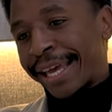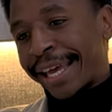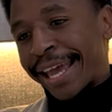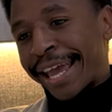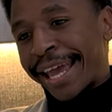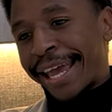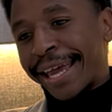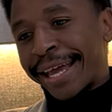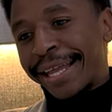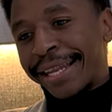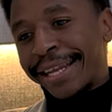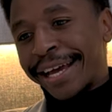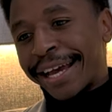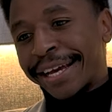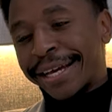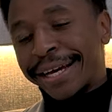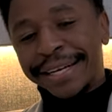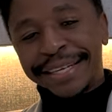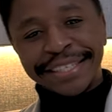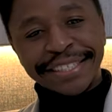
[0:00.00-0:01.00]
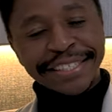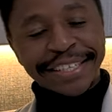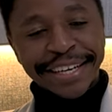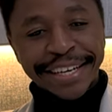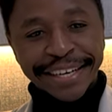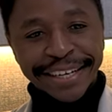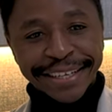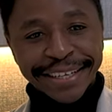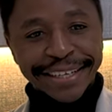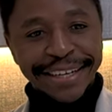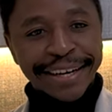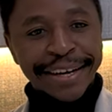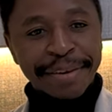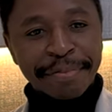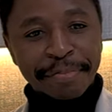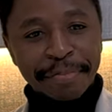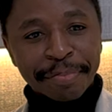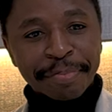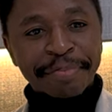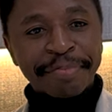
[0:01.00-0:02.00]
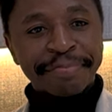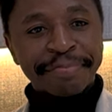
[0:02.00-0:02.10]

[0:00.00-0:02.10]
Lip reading: And I gotta say, I'm